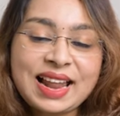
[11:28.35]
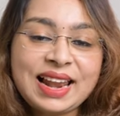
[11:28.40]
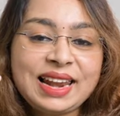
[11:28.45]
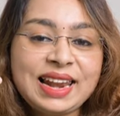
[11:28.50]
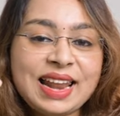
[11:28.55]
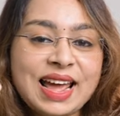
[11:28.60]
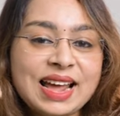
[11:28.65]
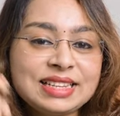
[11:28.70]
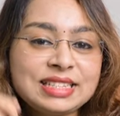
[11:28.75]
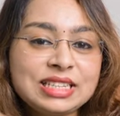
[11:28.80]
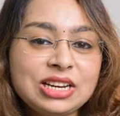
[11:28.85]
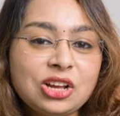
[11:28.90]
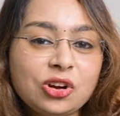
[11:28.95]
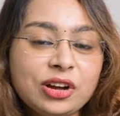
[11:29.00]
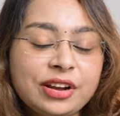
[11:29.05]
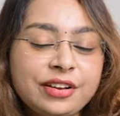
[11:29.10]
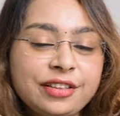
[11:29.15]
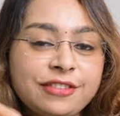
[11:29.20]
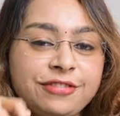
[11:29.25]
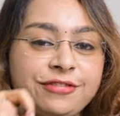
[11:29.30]
Let's look
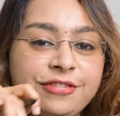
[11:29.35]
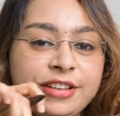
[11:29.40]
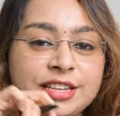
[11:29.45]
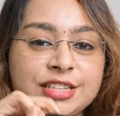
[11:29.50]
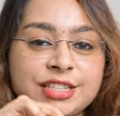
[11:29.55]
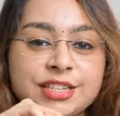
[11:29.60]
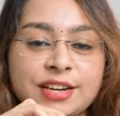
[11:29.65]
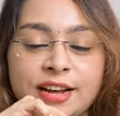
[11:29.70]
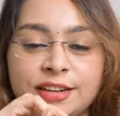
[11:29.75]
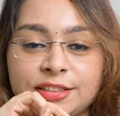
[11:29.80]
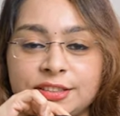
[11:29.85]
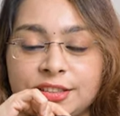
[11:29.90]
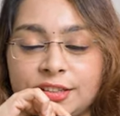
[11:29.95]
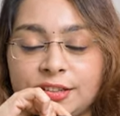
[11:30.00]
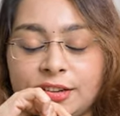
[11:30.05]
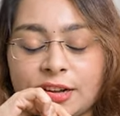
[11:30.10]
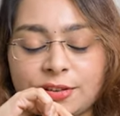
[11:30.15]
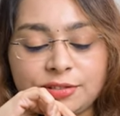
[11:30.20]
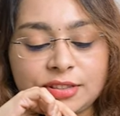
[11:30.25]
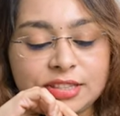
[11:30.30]
at the fee structure.
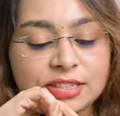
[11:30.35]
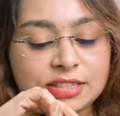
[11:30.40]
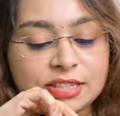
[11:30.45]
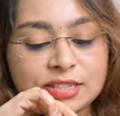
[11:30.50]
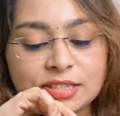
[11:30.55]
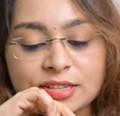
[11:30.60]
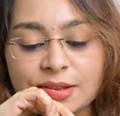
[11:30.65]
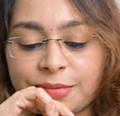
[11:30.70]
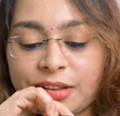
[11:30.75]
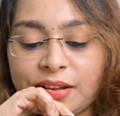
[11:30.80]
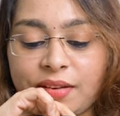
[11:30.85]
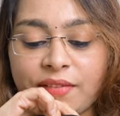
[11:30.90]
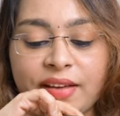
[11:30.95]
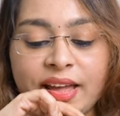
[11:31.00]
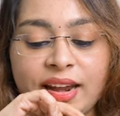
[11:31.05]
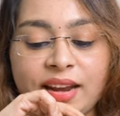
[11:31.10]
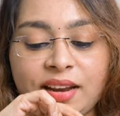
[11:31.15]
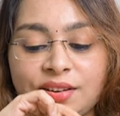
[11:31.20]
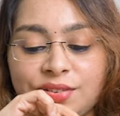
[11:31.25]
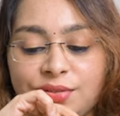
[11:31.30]
Now, this is something
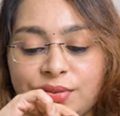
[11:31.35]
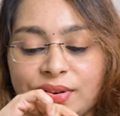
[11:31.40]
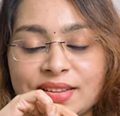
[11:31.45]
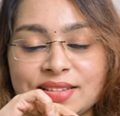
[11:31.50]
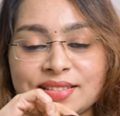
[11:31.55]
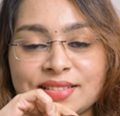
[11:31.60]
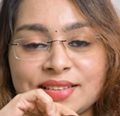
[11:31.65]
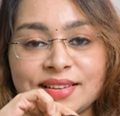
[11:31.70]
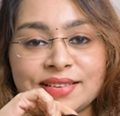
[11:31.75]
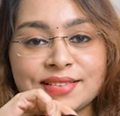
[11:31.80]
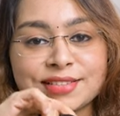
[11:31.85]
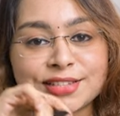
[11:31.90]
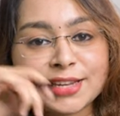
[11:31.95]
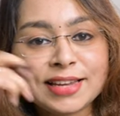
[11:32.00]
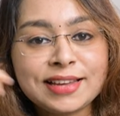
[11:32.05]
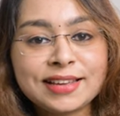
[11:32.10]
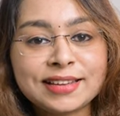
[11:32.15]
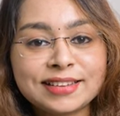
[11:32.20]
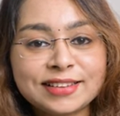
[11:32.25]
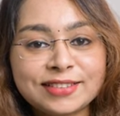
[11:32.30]
very interesting.
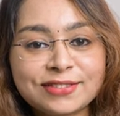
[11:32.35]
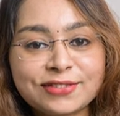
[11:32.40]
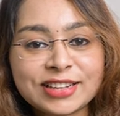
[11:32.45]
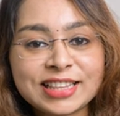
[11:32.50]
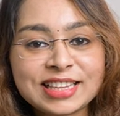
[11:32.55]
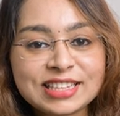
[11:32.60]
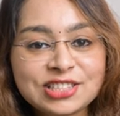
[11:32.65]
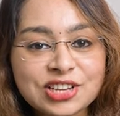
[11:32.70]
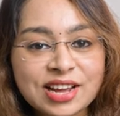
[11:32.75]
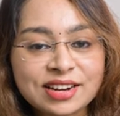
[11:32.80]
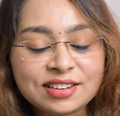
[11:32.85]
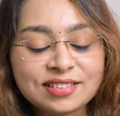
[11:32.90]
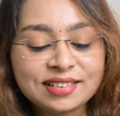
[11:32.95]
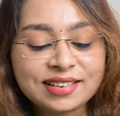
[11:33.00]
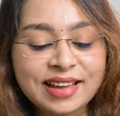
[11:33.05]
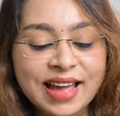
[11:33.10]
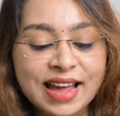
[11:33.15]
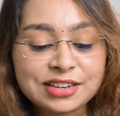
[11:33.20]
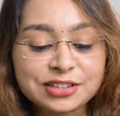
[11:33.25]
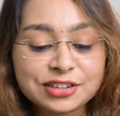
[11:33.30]
See, for the general
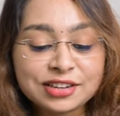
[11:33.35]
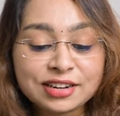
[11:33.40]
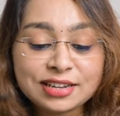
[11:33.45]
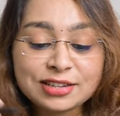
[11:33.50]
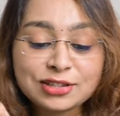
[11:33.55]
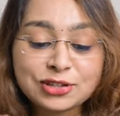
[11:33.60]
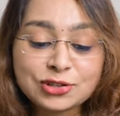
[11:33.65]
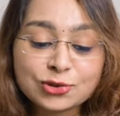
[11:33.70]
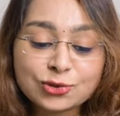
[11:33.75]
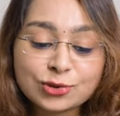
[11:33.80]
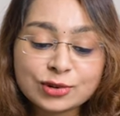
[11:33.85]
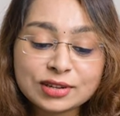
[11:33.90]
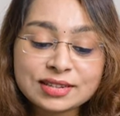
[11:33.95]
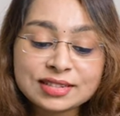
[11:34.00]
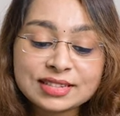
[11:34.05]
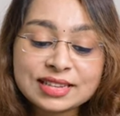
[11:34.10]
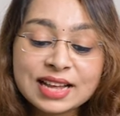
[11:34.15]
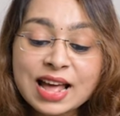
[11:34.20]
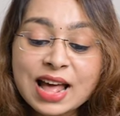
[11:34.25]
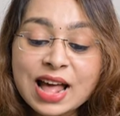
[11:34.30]
category
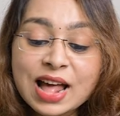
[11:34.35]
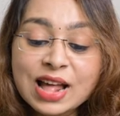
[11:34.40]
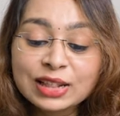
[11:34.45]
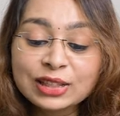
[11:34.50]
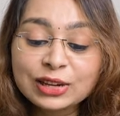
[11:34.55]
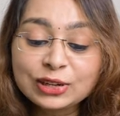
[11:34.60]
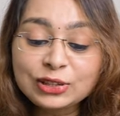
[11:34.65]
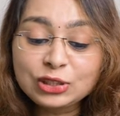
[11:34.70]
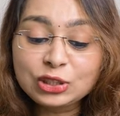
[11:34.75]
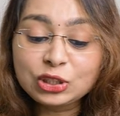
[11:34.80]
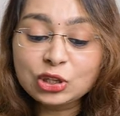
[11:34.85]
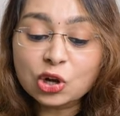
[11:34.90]
students, the